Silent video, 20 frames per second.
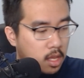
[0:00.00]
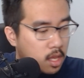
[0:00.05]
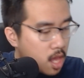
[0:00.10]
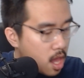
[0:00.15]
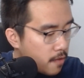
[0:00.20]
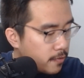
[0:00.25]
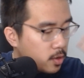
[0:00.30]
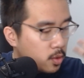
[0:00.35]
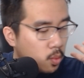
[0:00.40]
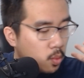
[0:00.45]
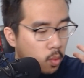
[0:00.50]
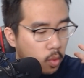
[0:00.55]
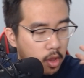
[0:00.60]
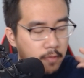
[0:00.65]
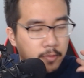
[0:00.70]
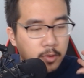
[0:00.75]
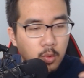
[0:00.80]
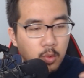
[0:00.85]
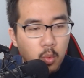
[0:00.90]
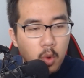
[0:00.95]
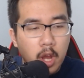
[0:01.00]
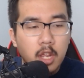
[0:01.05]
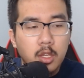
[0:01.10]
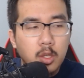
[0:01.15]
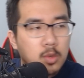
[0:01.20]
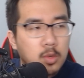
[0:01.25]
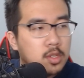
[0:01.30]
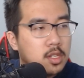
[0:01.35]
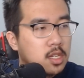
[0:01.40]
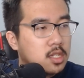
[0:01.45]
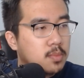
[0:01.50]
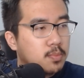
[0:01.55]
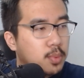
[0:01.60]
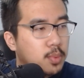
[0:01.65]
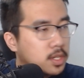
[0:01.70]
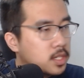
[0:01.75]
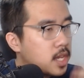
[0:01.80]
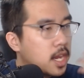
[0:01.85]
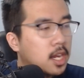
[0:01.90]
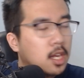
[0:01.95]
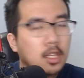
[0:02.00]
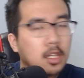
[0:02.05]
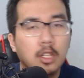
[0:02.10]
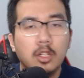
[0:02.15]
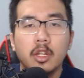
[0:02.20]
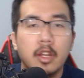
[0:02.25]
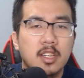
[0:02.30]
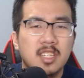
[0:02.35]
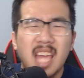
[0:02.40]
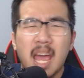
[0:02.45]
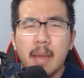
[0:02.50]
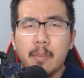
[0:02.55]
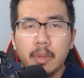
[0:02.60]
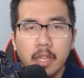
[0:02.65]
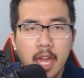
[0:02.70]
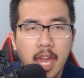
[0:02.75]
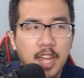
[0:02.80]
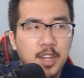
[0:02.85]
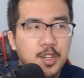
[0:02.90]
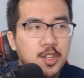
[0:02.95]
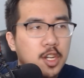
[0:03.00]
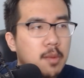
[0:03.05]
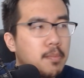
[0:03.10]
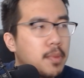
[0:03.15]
if you want to use this particular Linux application